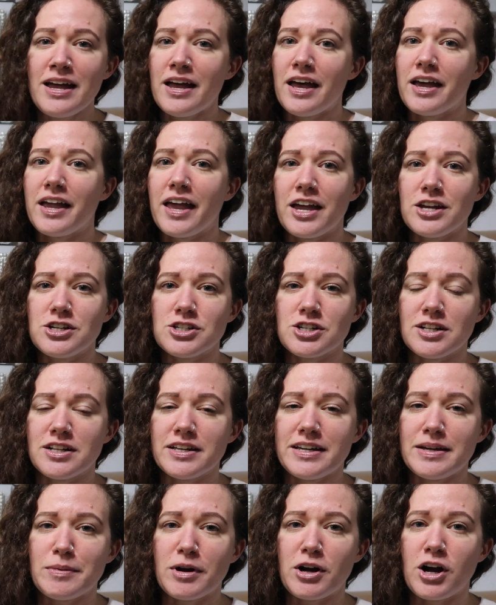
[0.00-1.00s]

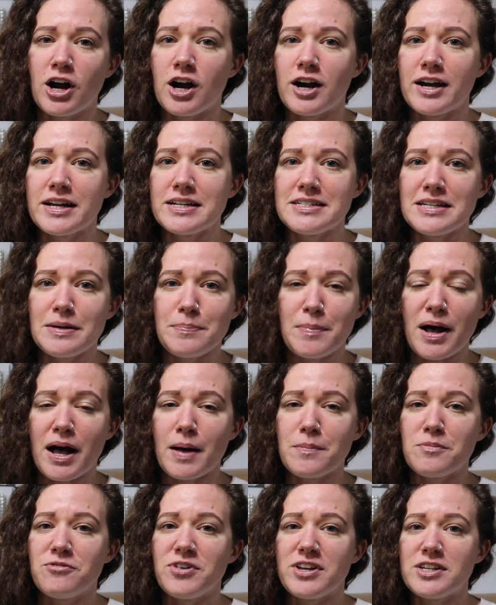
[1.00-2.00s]
occasionally Mercari,
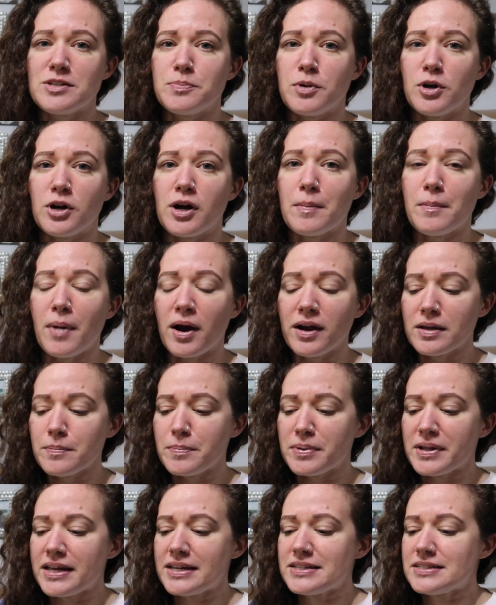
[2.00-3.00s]
Depop, Facebook
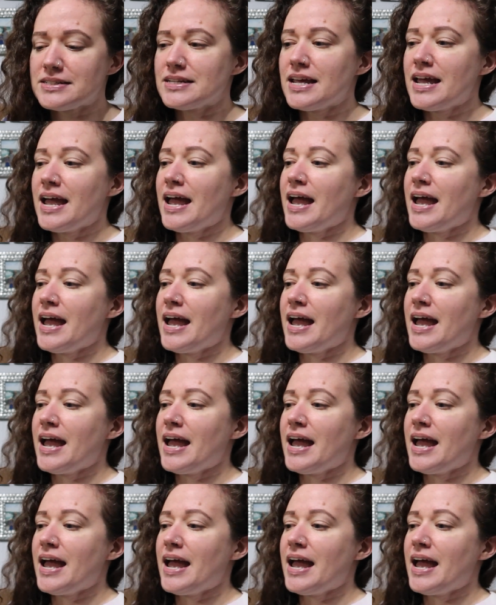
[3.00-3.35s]
Marketplace,